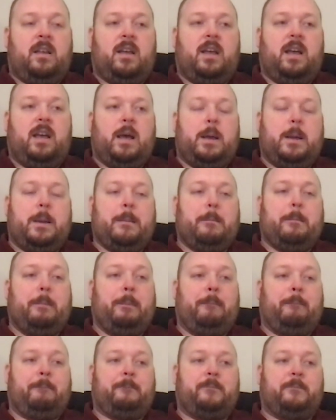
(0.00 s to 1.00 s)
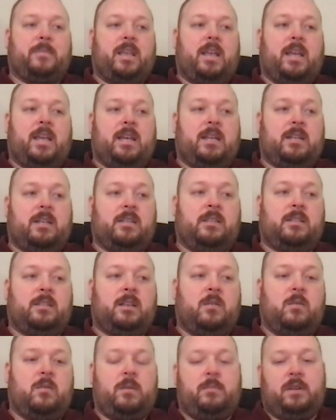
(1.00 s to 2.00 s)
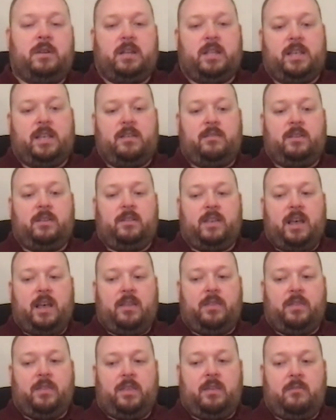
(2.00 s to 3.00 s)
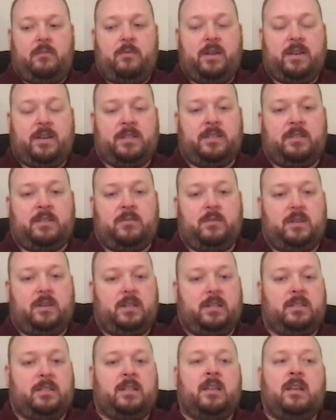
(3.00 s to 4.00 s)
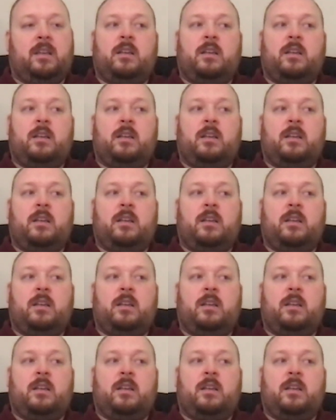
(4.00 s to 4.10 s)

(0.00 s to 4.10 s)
And so we believed that the risk was